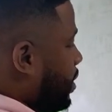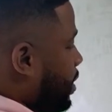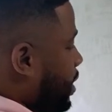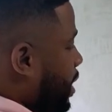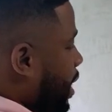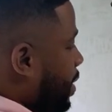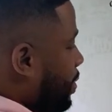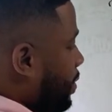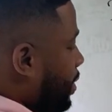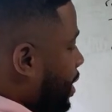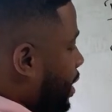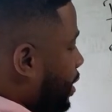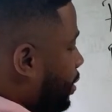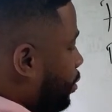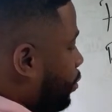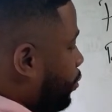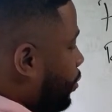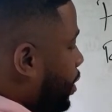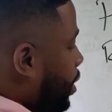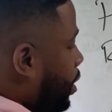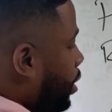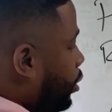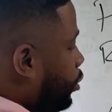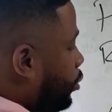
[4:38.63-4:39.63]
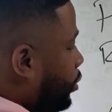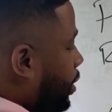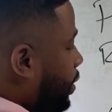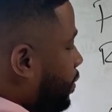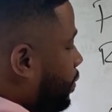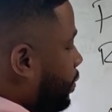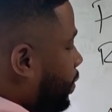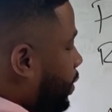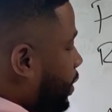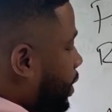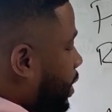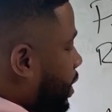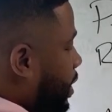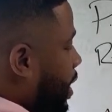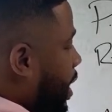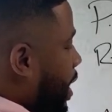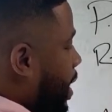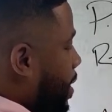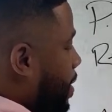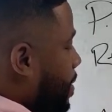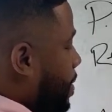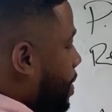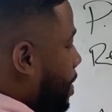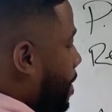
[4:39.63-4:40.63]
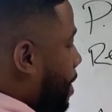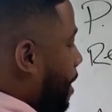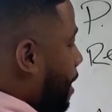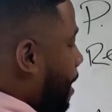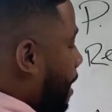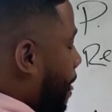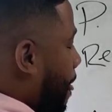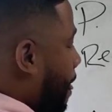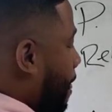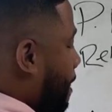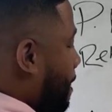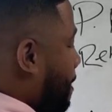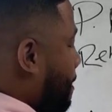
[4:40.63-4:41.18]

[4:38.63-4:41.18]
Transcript: came in at 350k. All